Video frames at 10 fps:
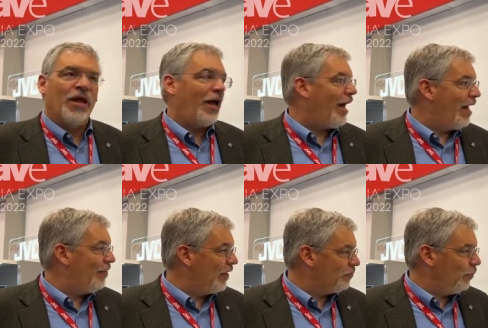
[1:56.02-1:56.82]
Uh,
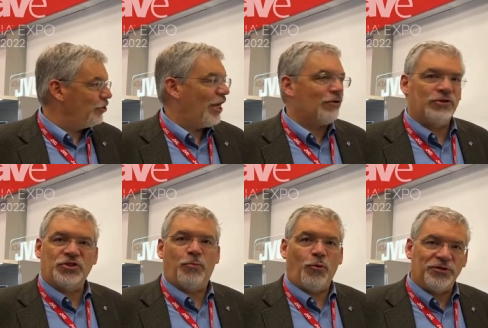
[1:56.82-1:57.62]
this projector
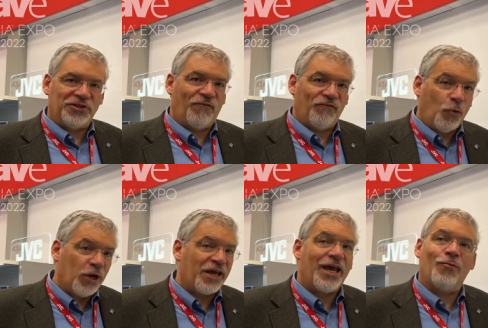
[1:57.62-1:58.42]
supports
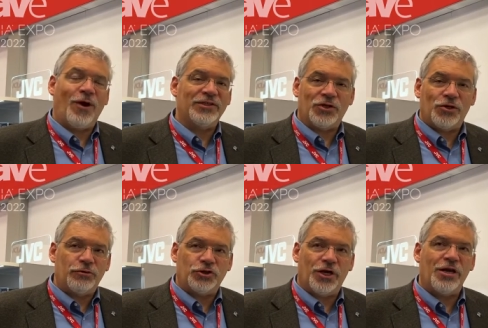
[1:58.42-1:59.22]
4K
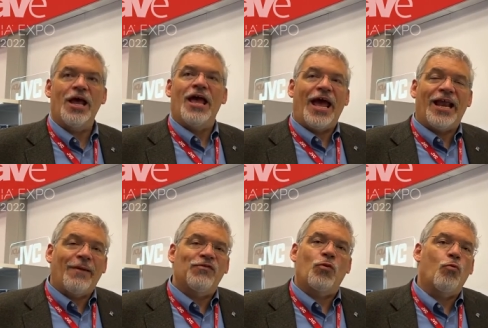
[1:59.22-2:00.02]
resolution at
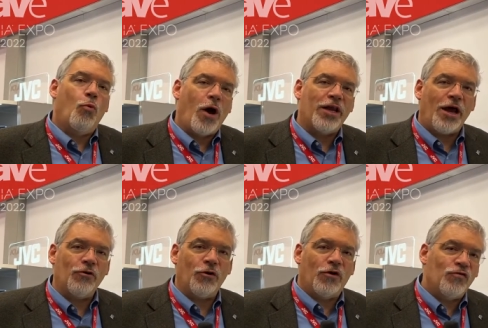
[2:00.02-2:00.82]
up to
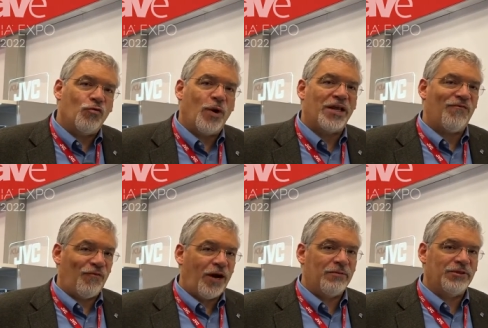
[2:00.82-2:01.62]
120
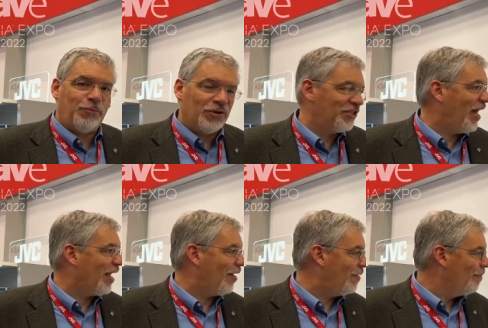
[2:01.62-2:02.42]
frames per
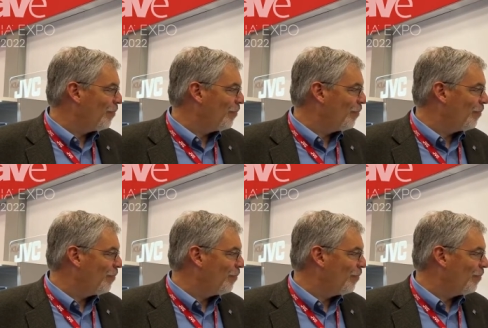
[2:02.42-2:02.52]
second.